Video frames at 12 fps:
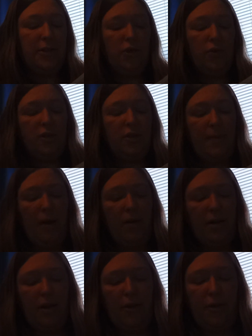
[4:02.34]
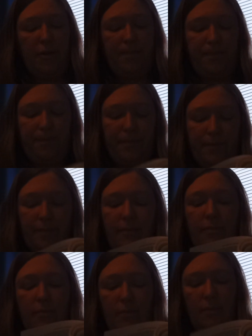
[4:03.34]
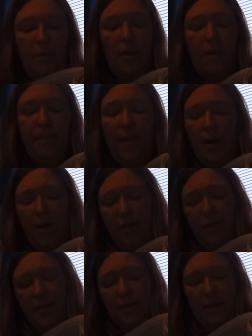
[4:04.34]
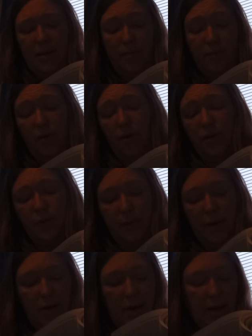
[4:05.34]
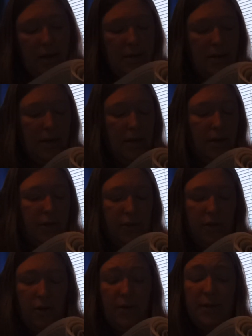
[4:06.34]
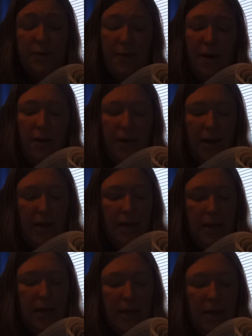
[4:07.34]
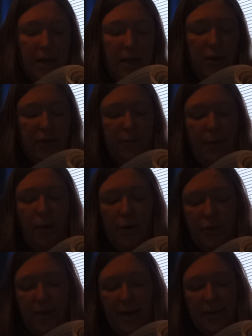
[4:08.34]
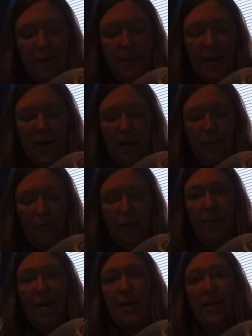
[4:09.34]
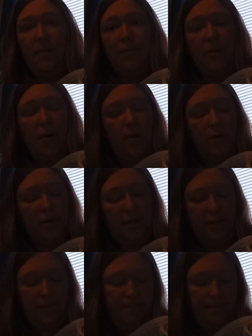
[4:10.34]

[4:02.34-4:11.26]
is George Meredith. Meredith is a prose Browning, and so is Browning. He used poetry as a medium for writing in prose.